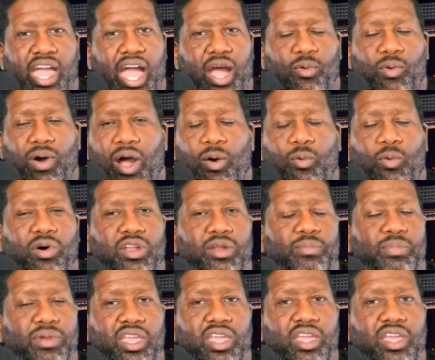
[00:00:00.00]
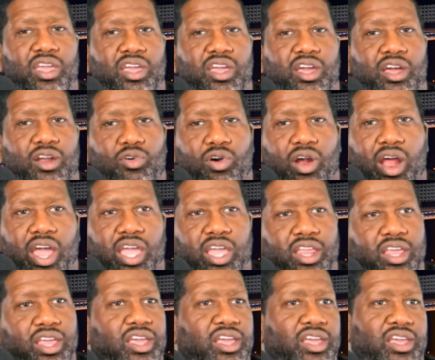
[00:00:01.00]
out where I want to be,
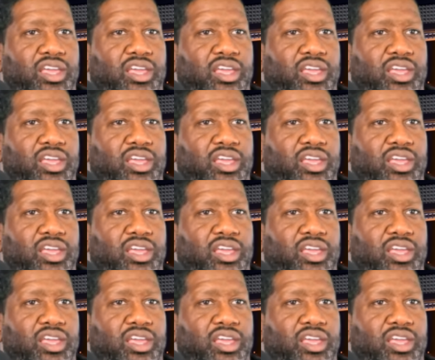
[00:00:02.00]
right?